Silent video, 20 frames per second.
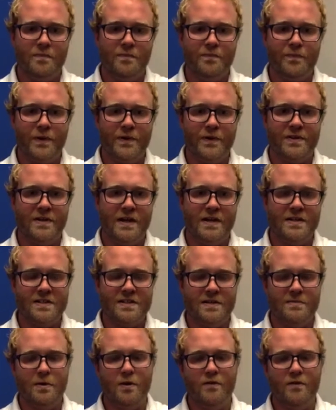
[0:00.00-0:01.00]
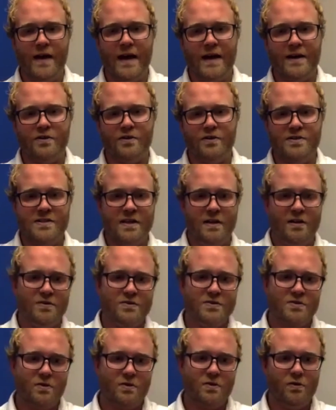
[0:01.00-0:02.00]
but the nice thing about FAKTR is they
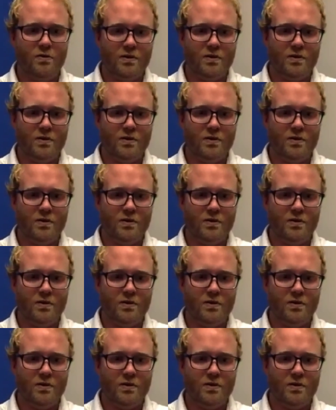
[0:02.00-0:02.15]
also,